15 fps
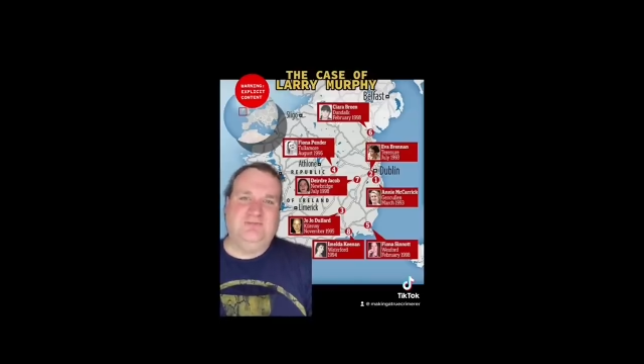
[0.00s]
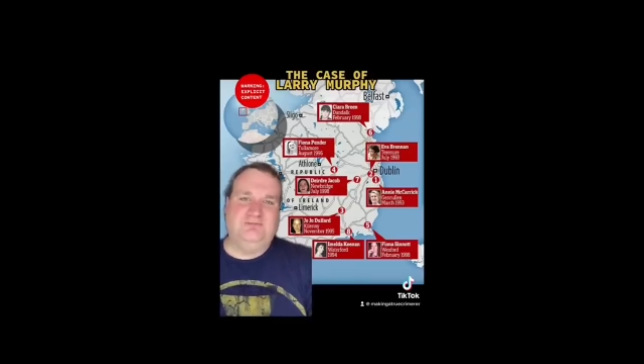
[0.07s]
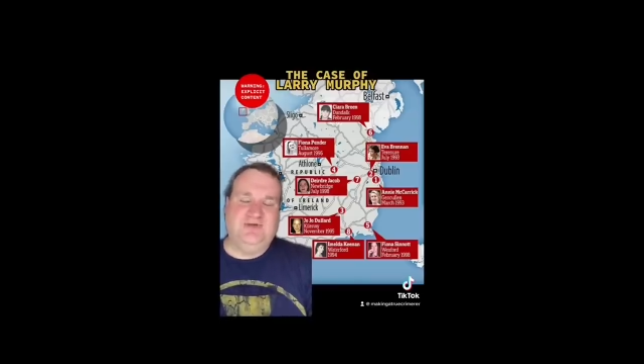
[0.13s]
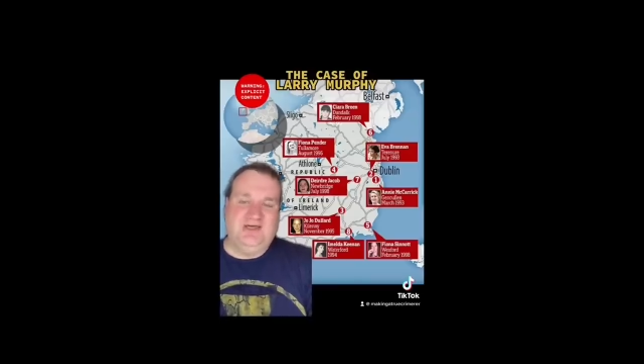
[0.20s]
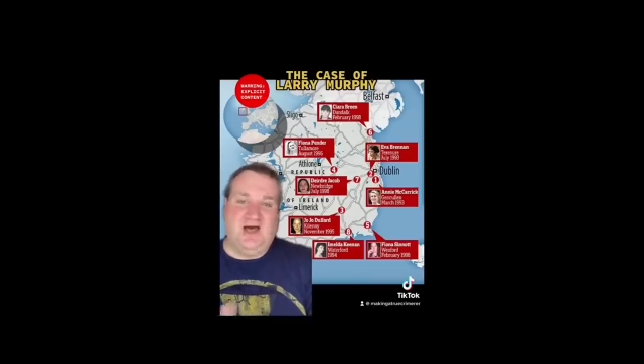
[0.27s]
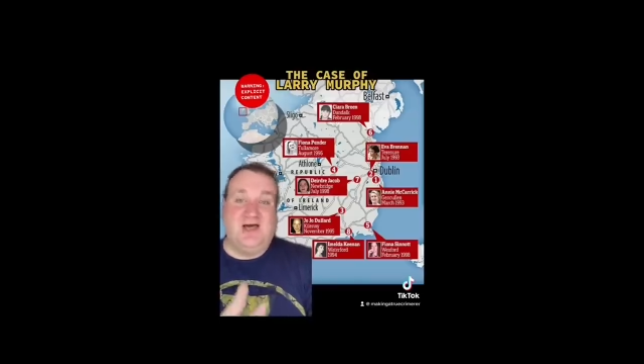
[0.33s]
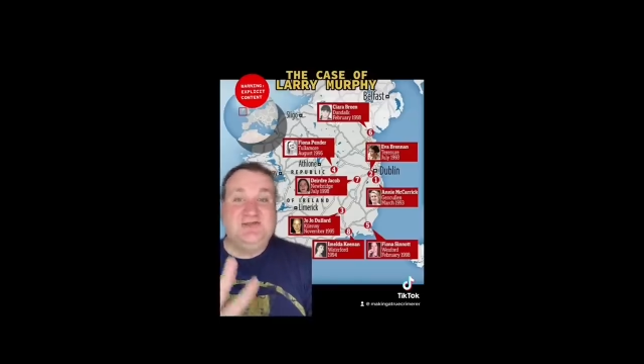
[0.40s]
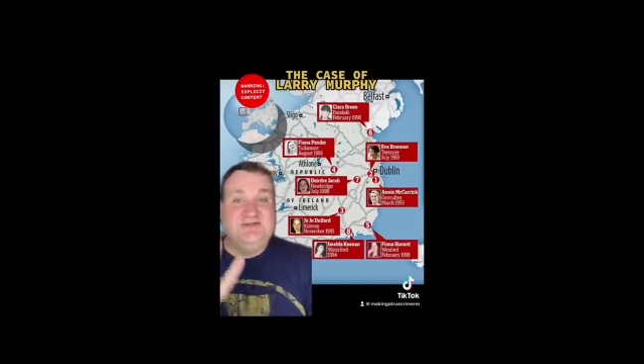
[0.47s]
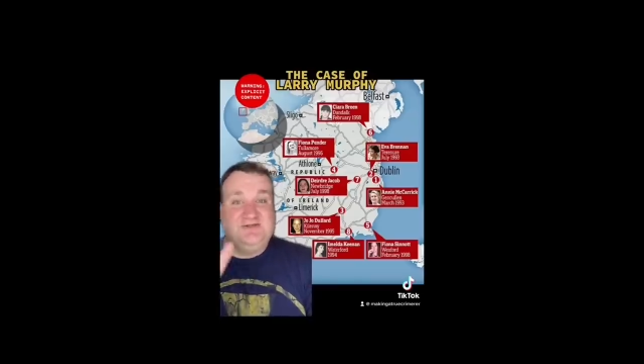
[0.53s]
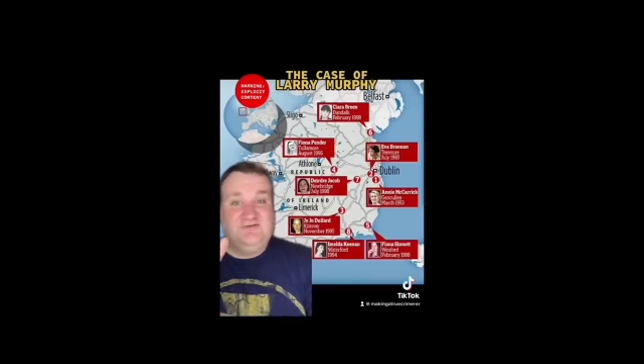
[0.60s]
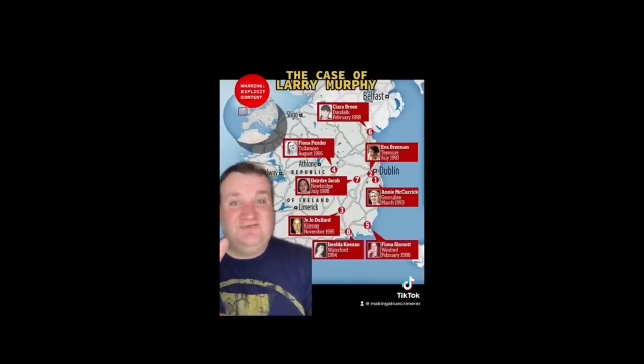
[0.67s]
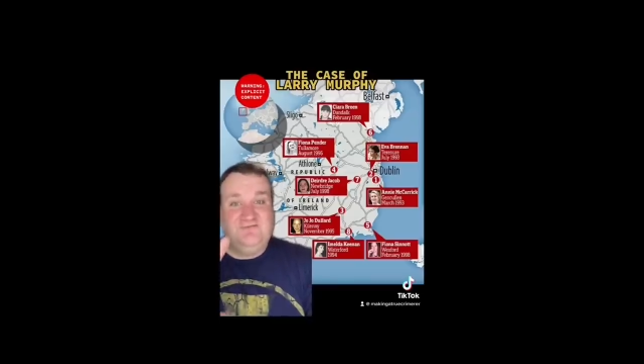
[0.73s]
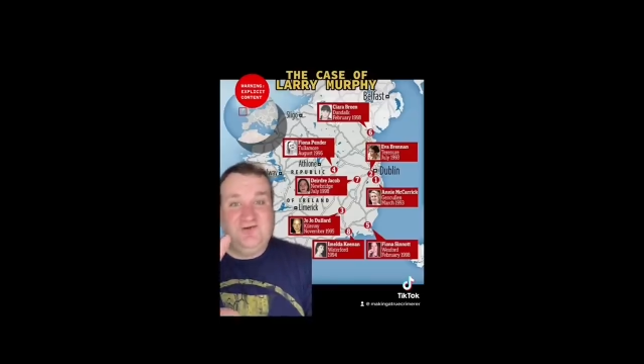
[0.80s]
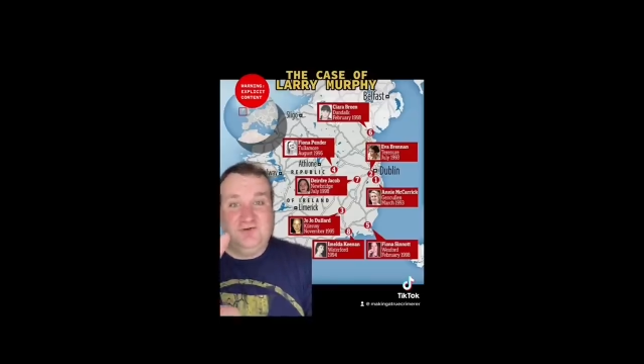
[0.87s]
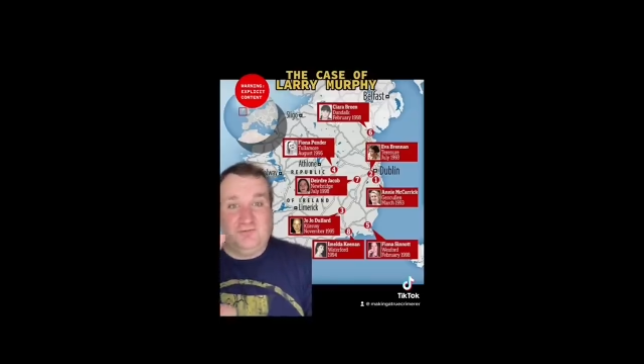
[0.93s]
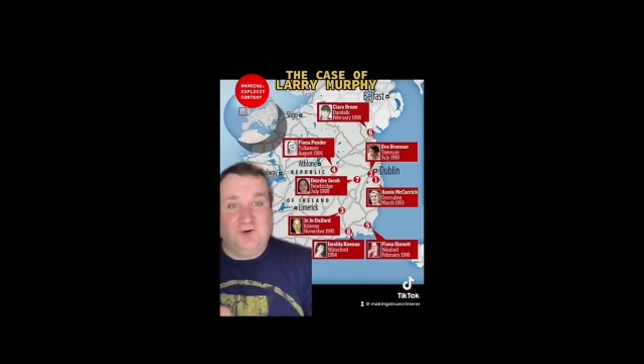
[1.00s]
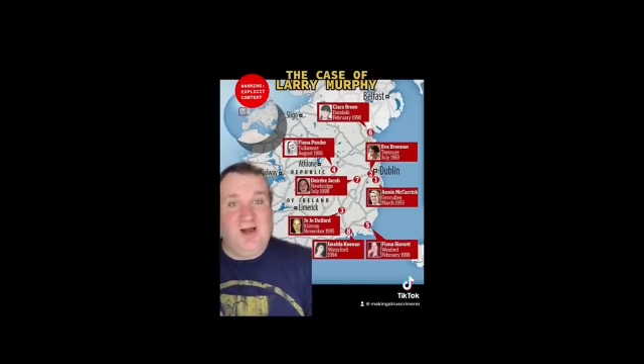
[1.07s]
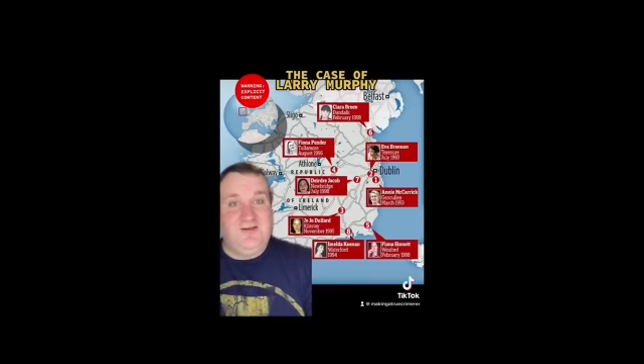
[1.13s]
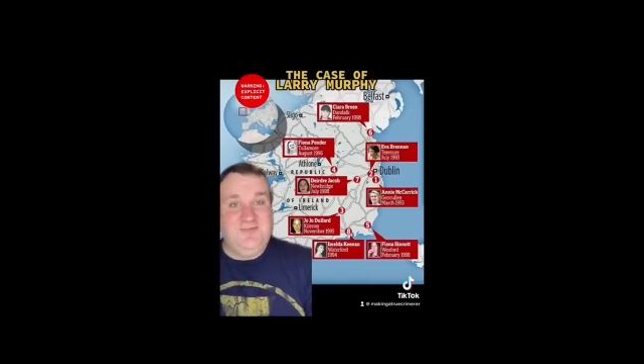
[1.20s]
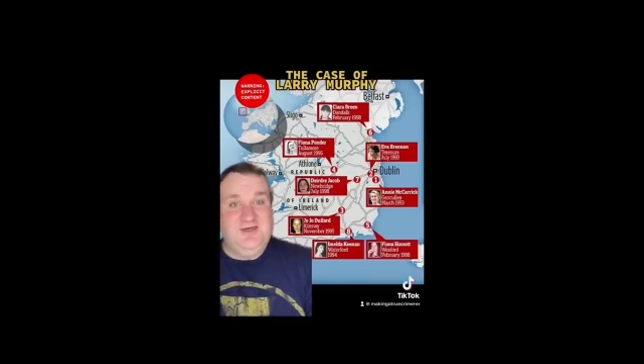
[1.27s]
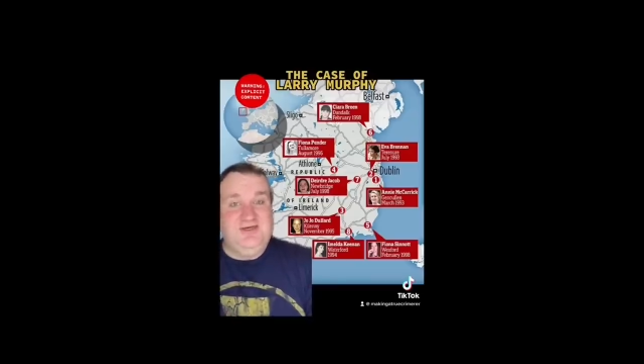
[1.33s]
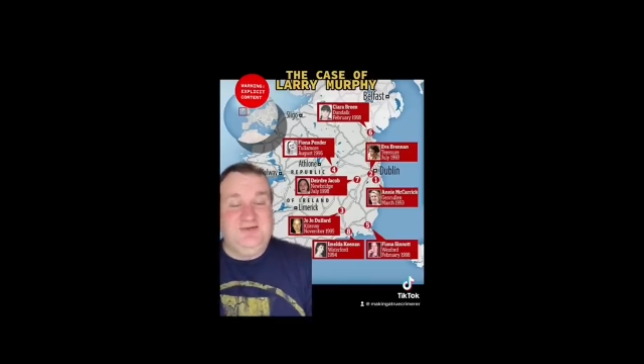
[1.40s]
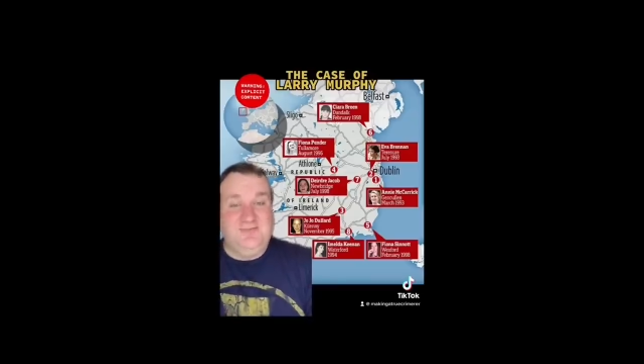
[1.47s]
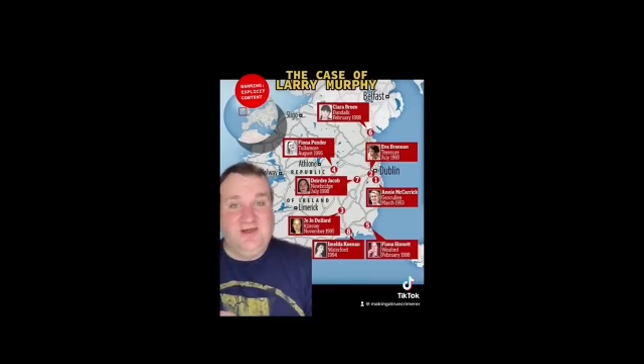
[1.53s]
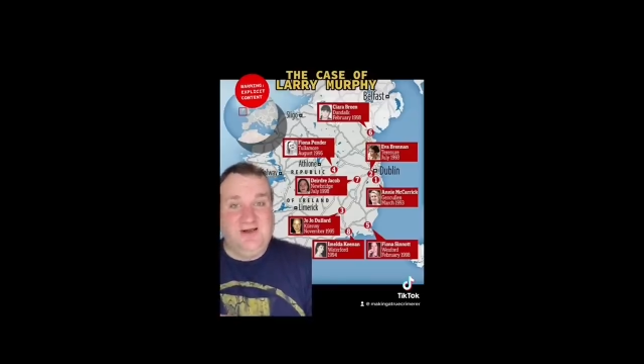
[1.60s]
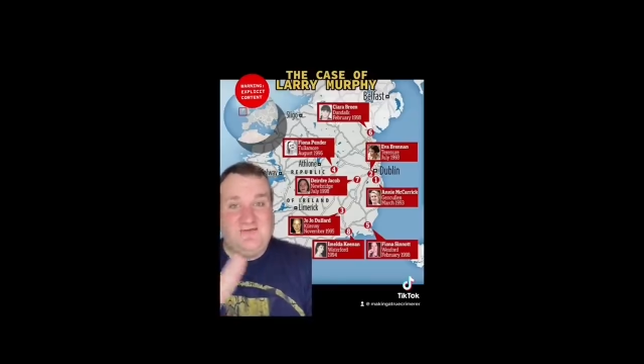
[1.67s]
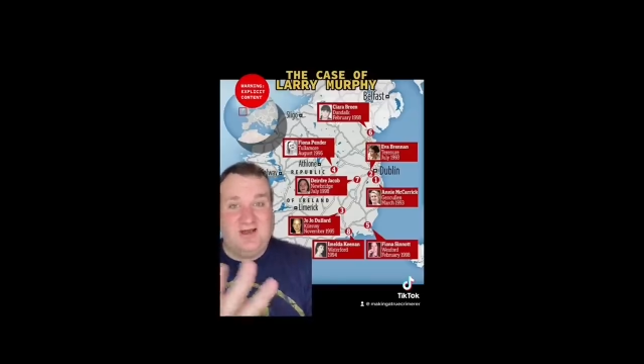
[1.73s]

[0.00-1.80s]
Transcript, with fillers: because of the crime he committed